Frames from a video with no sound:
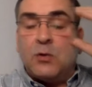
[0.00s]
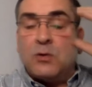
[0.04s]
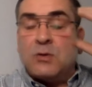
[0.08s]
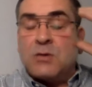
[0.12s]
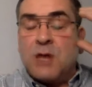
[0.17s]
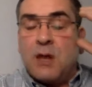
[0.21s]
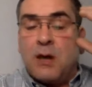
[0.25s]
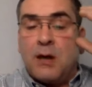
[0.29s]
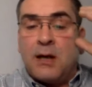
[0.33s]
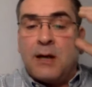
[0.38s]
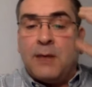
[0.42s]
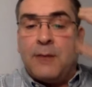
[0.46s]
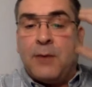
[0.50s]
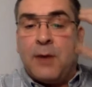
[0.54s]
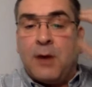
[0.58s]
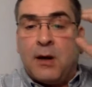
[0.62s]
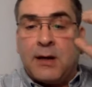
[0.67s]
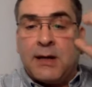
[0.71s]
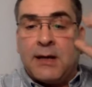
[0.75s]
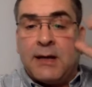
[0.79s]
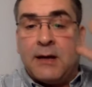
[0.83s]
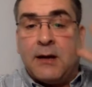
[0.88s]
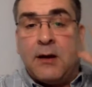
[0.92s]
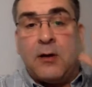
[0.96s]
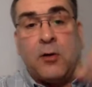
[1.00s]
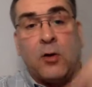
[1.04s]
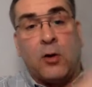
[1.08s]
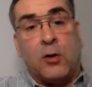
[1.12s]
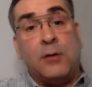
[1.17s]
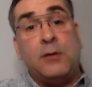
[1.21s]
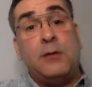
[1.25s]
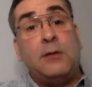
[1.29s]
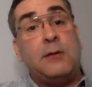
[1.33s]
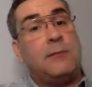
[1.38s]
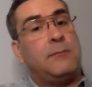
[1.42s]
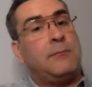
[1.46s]
target market are
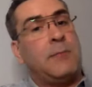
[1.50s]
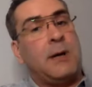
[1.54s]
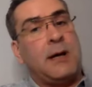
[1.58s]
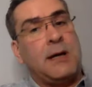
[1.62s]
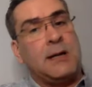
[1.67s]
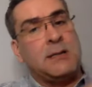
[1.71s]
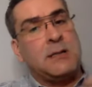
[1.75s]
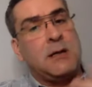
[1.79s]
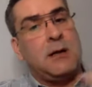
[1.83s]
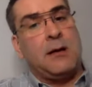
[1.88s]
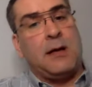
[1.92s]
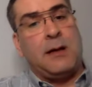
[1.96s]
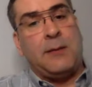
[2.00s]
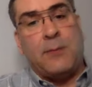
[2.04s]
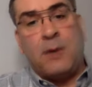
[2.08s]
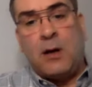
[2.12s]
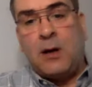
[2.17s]
on. My target